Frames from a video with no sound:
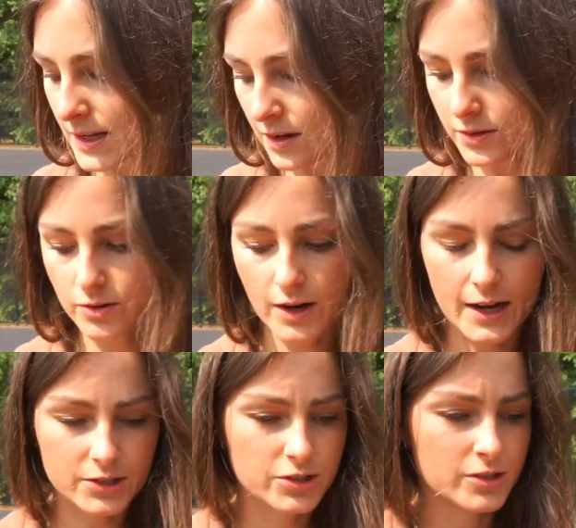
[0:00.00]
down and
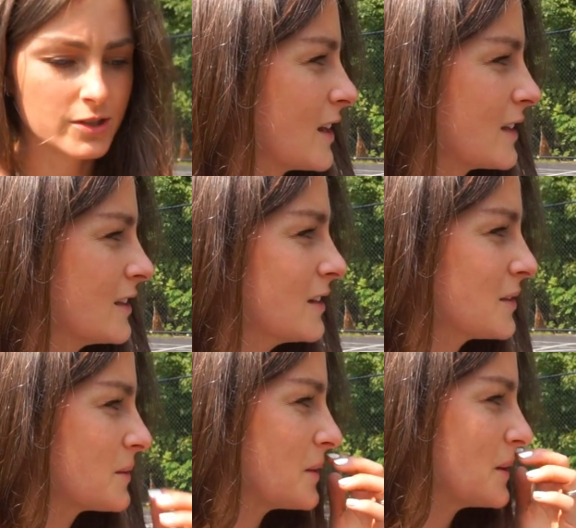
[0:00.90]
crash. And I
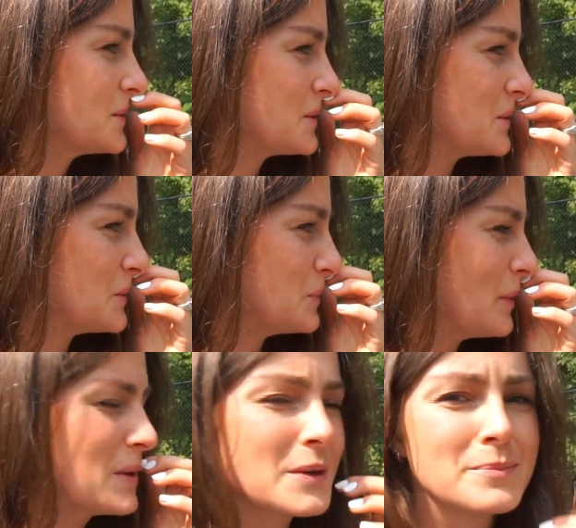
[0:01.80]
think they're on to
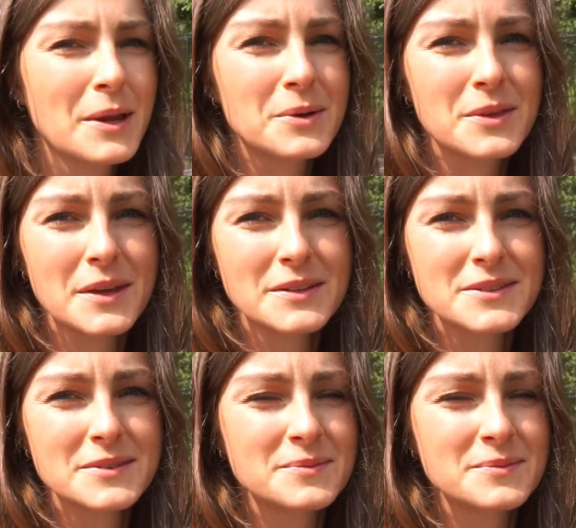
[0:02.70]
bigger and better things.